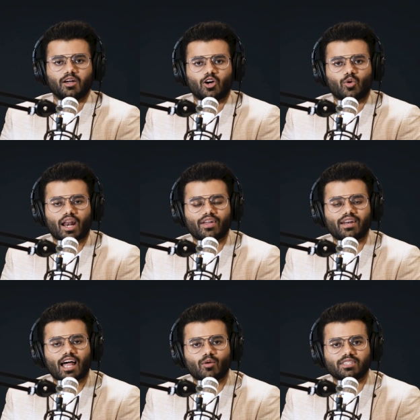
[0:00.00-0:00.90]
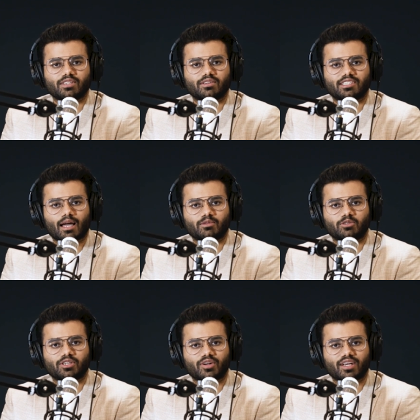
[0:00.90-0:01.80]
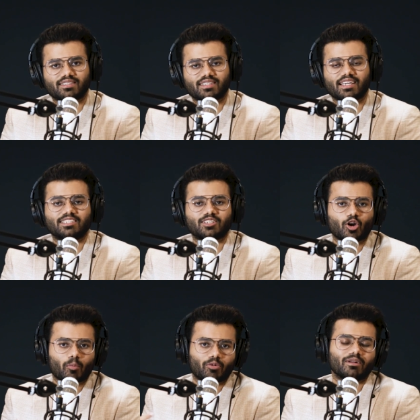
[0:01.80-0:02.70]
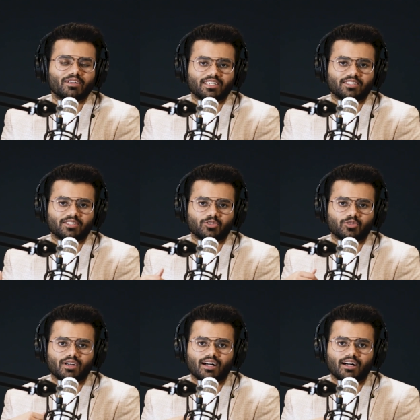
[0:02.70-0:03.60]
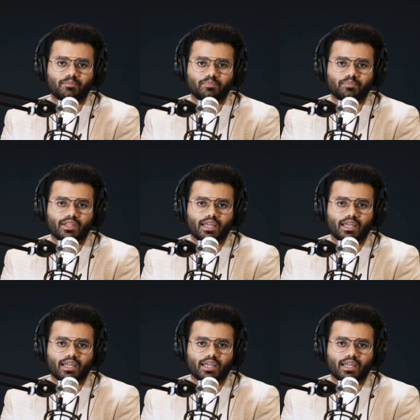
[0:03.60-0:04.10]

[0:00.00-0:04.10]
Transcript: Right. I think now is a good time to address the interoperability issue. Um,